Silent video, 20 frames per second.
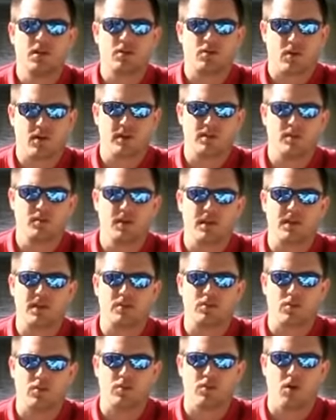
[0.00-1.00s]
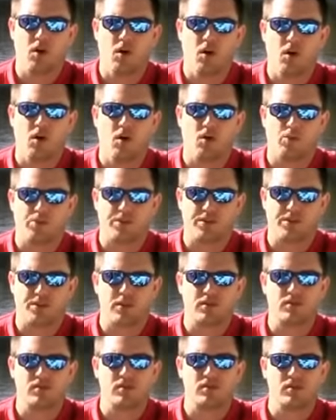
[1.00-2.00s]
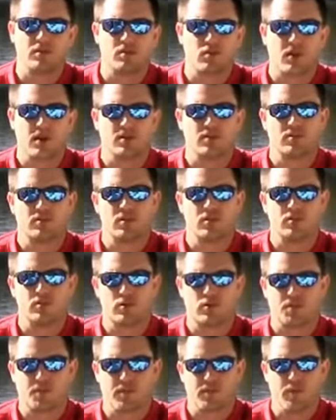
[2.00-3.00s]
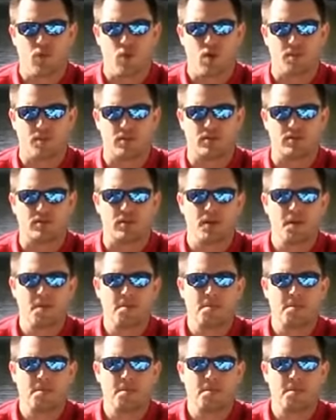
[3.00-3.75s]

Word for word: transmitting through the hull reduces the transducer's performance.